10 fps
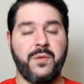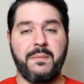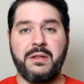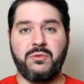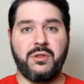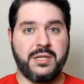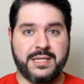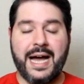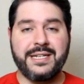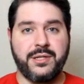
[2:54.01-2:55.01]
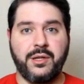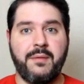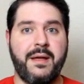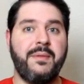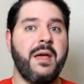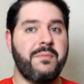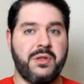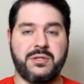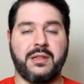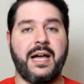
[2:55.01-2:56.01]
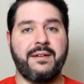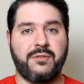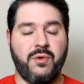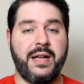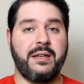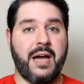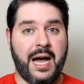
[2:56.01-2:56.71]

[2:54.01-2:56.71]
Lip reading: I mean, the sky's the limit, but there's a lot of great